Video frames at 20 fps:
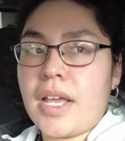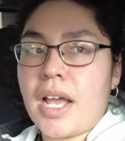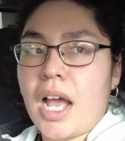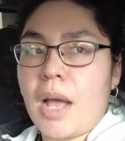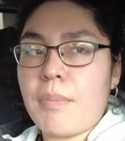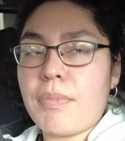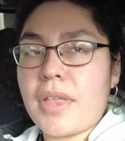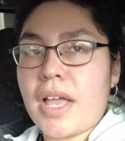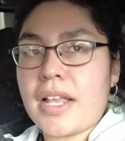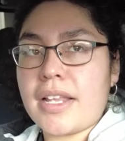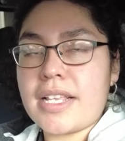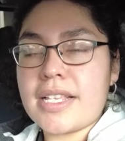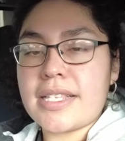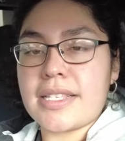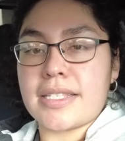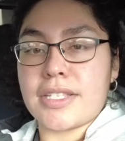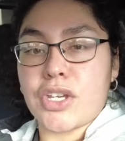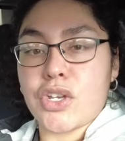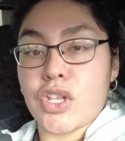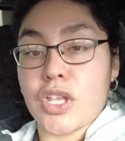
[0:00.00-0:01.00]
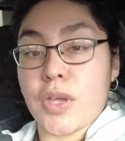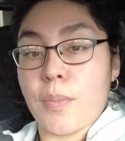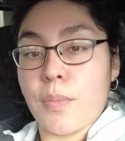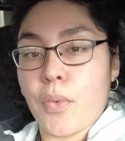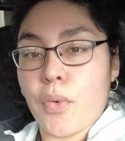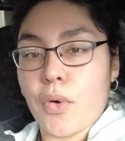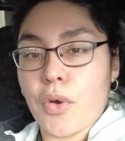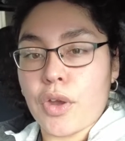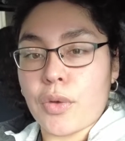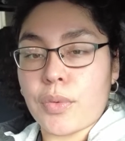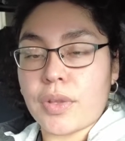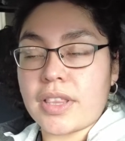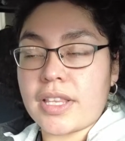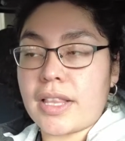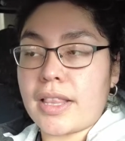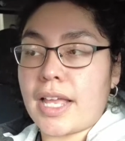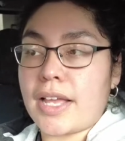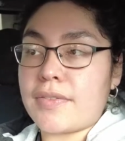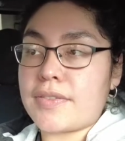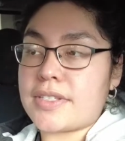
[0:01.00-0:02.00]
I'm not necessarily bored with
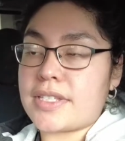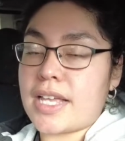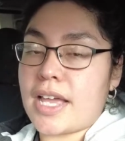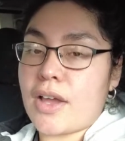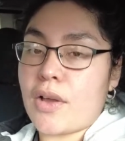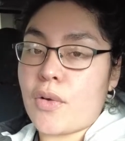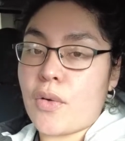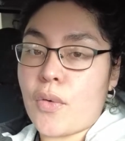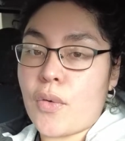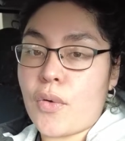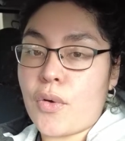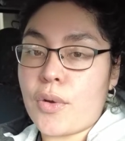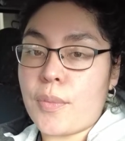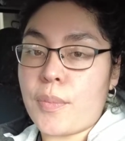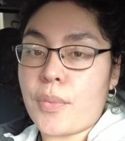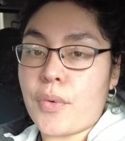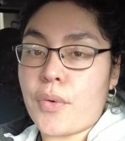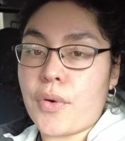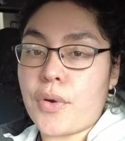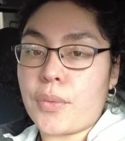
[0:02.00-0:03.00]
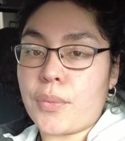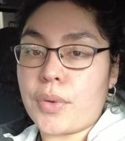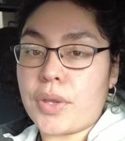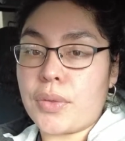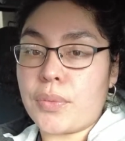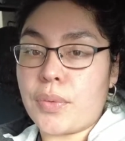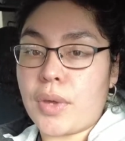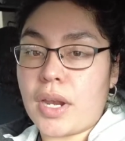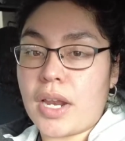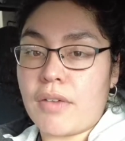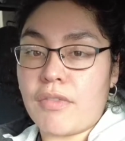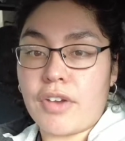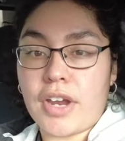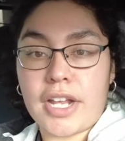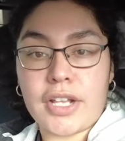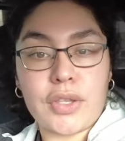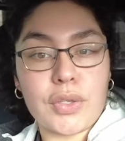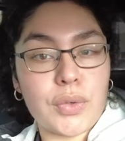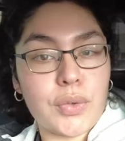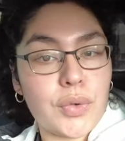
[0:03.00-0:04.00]
the lifestyle or bored with whatever
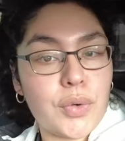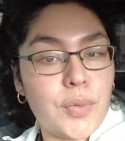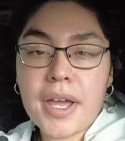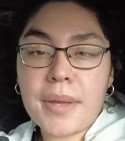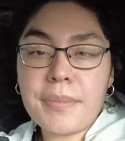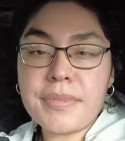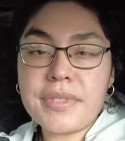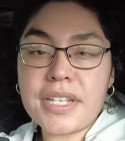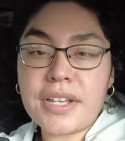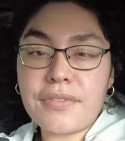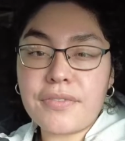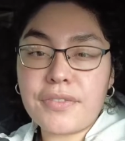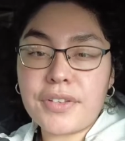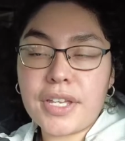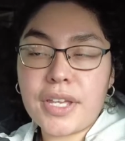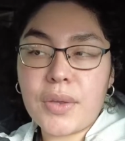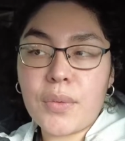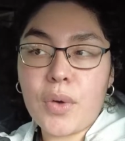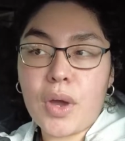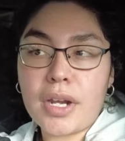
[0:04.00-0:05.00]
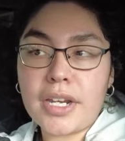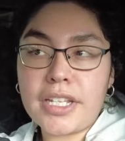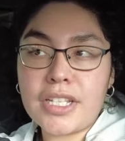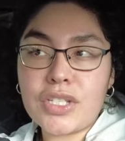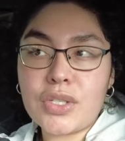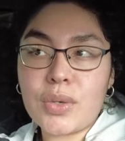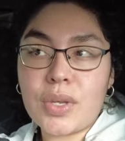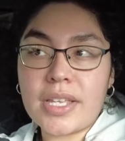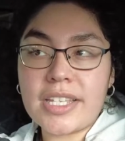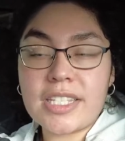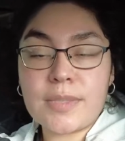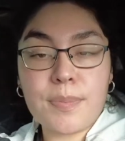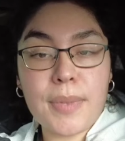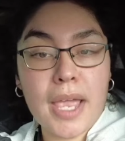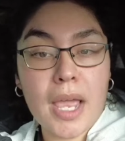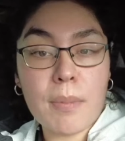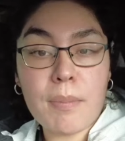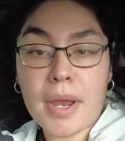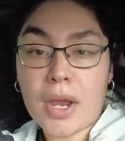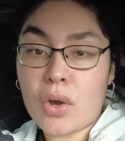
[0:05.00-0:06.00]
I do. I'm definitely wanting to
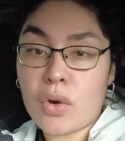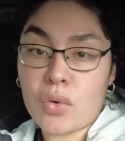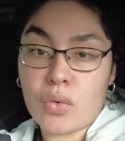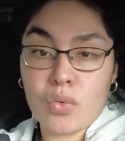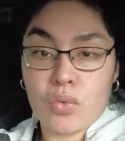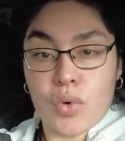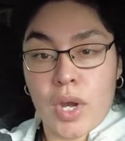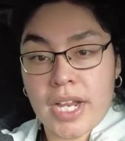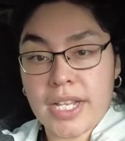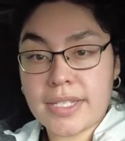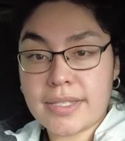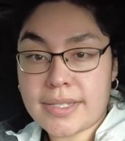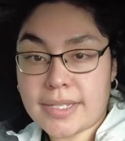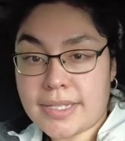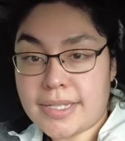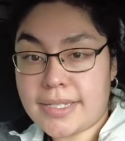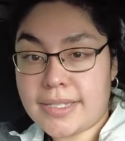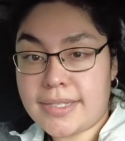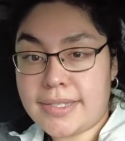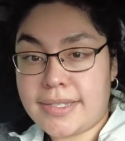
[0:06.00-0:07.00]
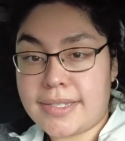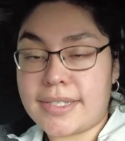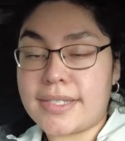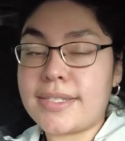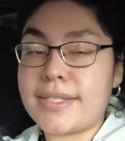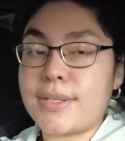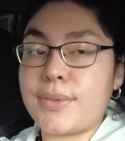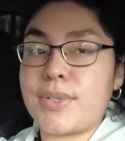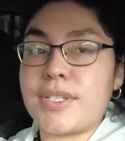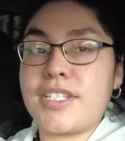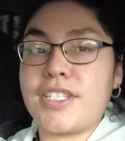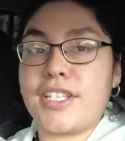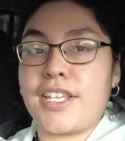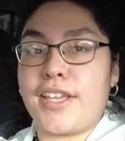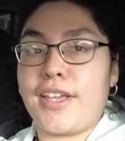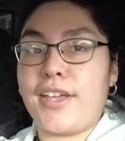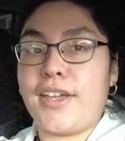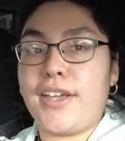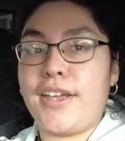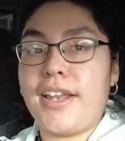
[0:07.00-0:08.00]
expand my horizons and see what's
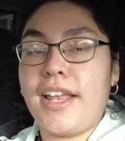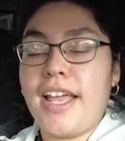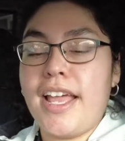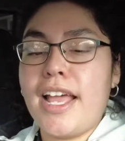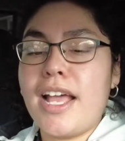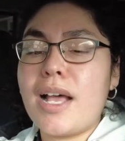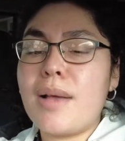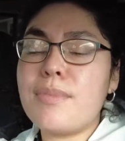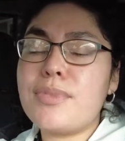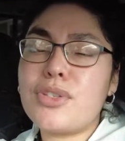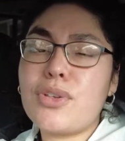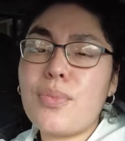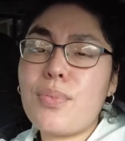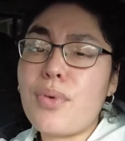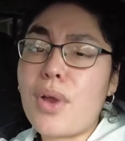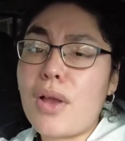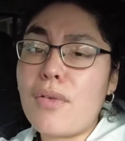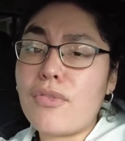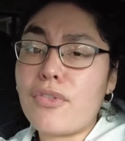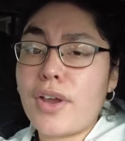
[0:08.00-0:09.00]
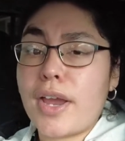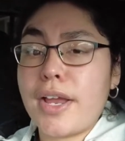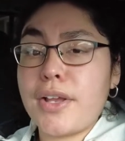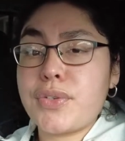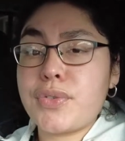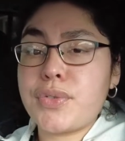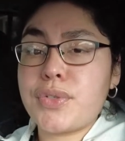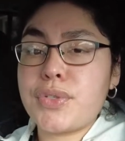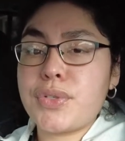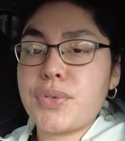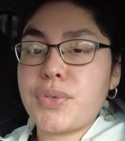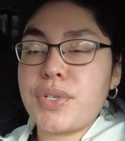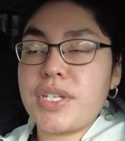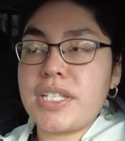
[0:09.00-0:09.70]
good. I'm so proud for Andrew too.